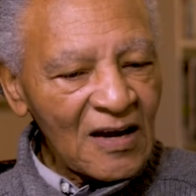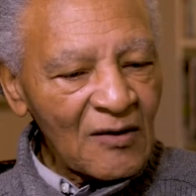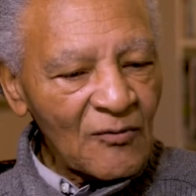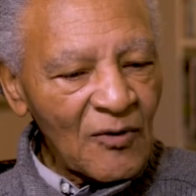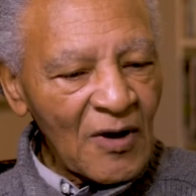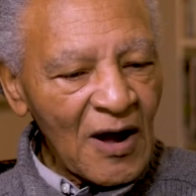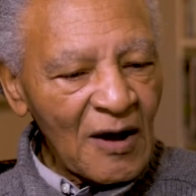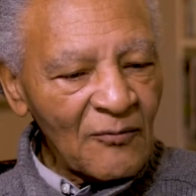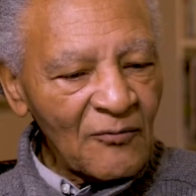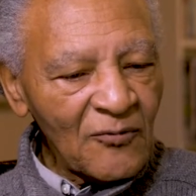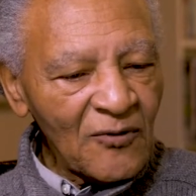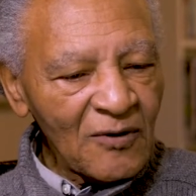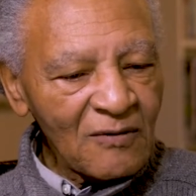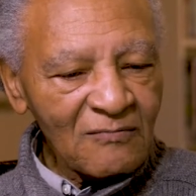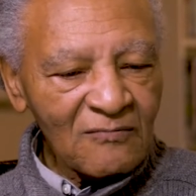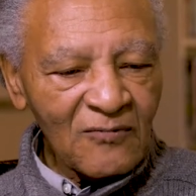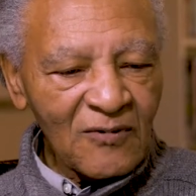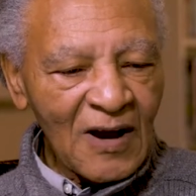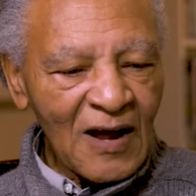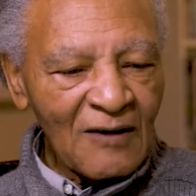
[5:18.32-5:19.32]
Yeah, what I,
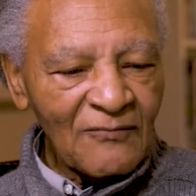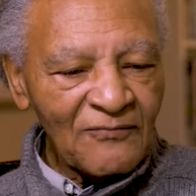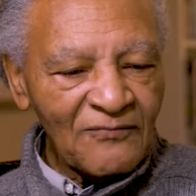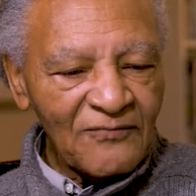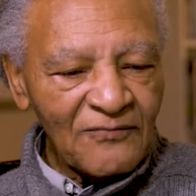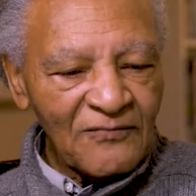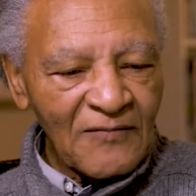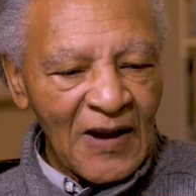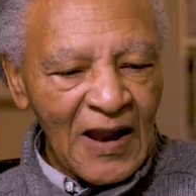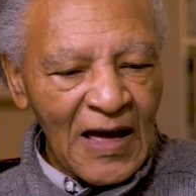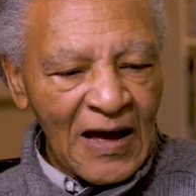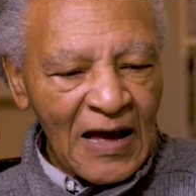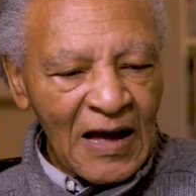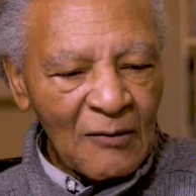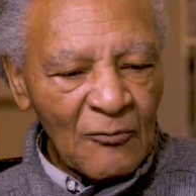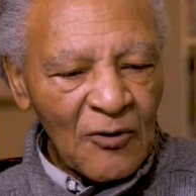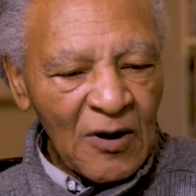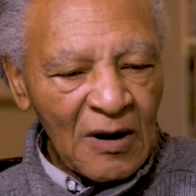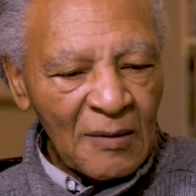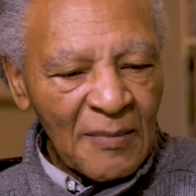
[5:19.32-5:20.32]
what I felt
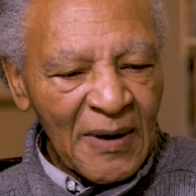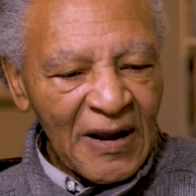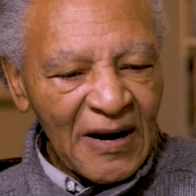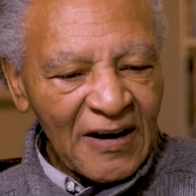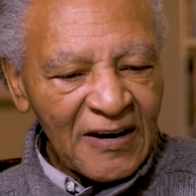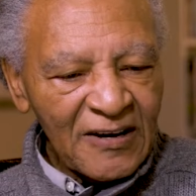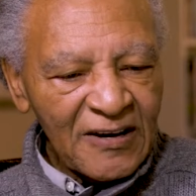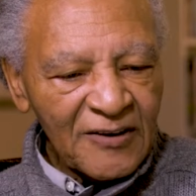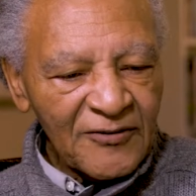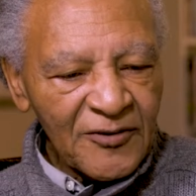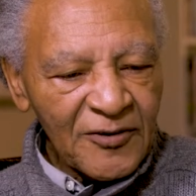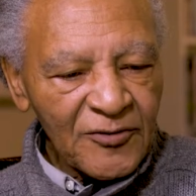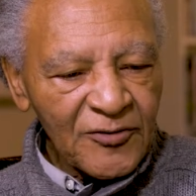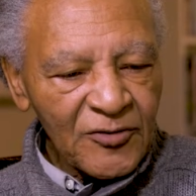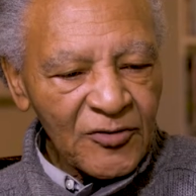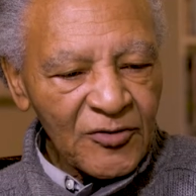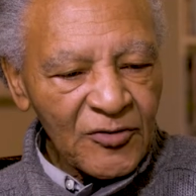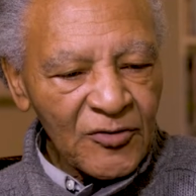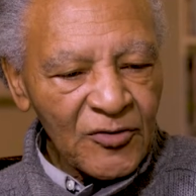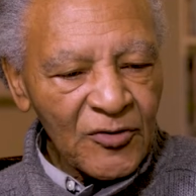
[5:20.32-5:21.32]
like I really made a
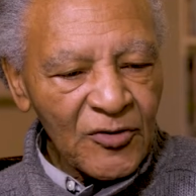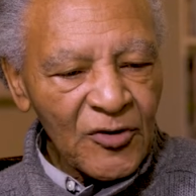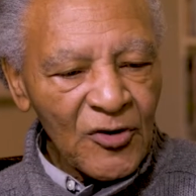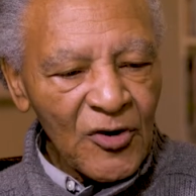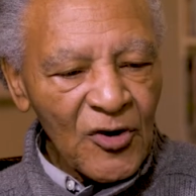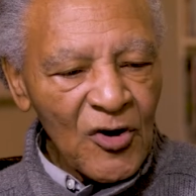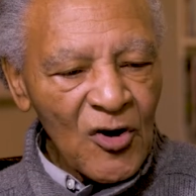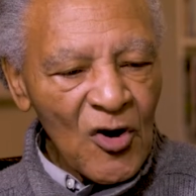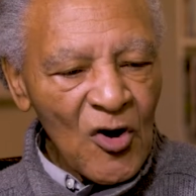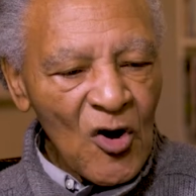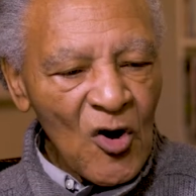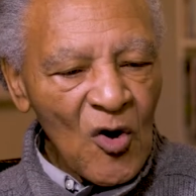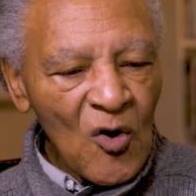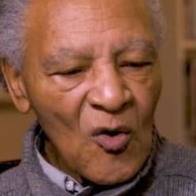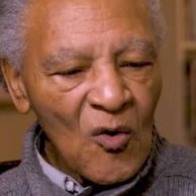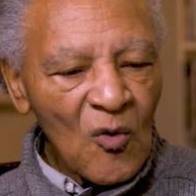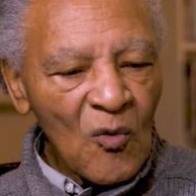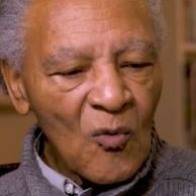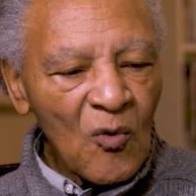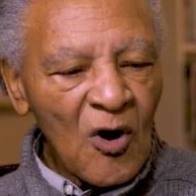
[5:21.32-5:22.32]
difference
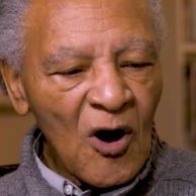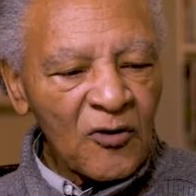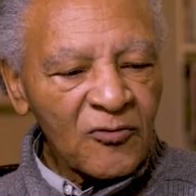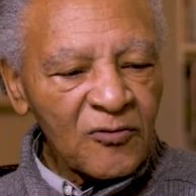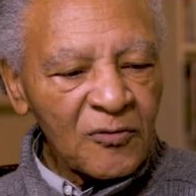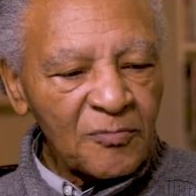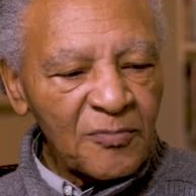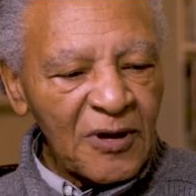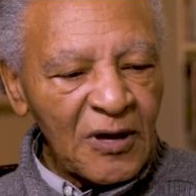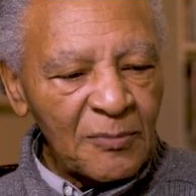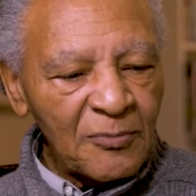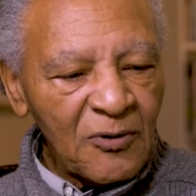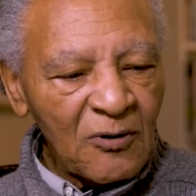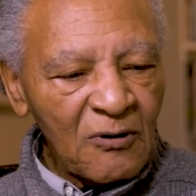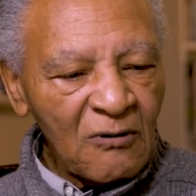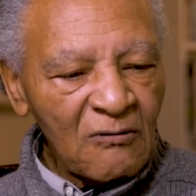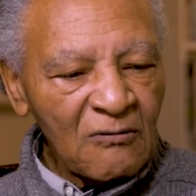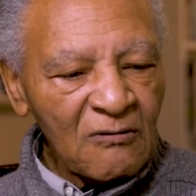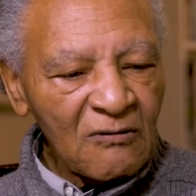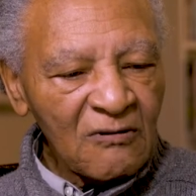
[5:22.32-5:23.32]
was when
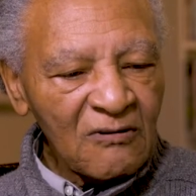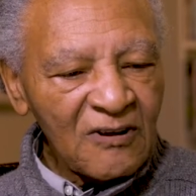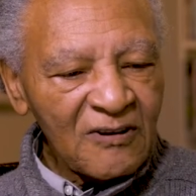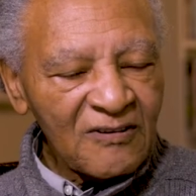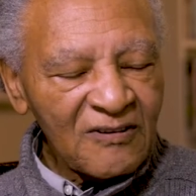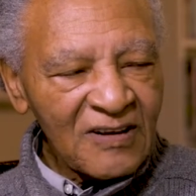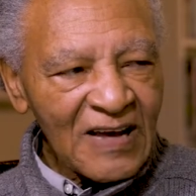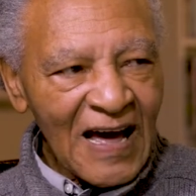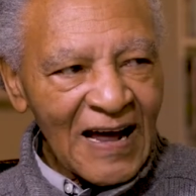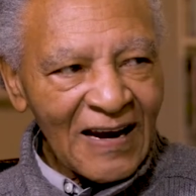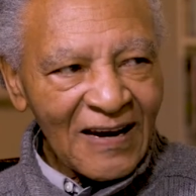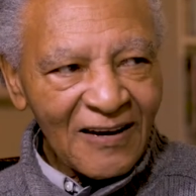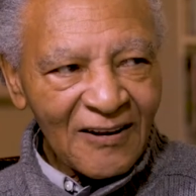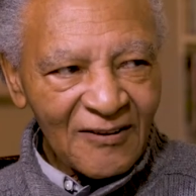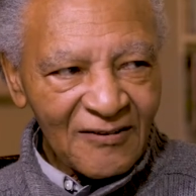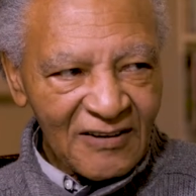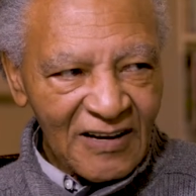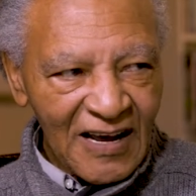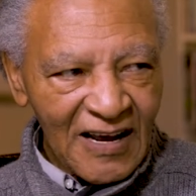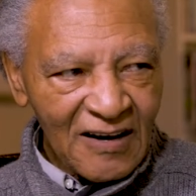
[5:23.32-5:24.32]
people
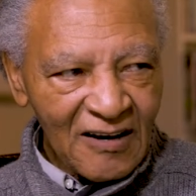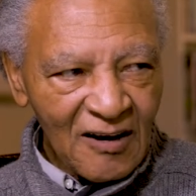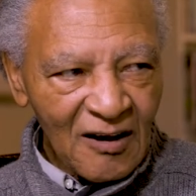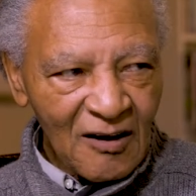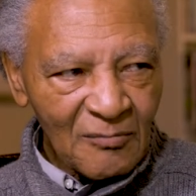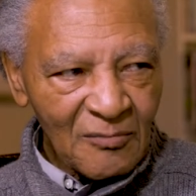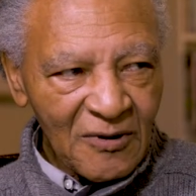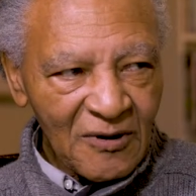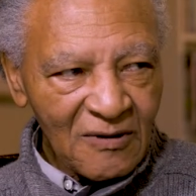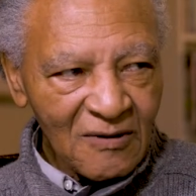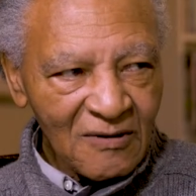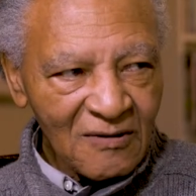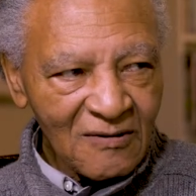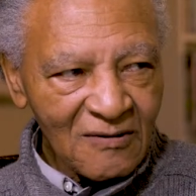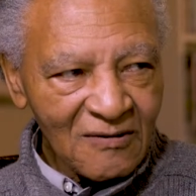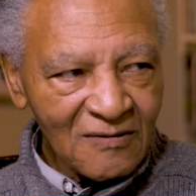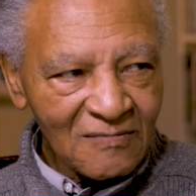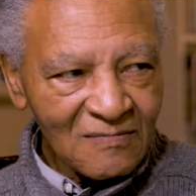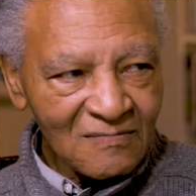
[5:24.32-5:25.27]
decided to stand up.